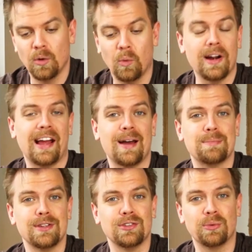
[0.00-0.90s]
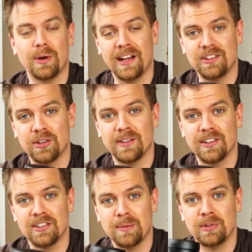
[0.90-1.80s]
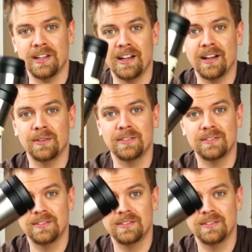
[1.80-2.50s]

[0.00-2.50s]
What happens when I turn this upside down?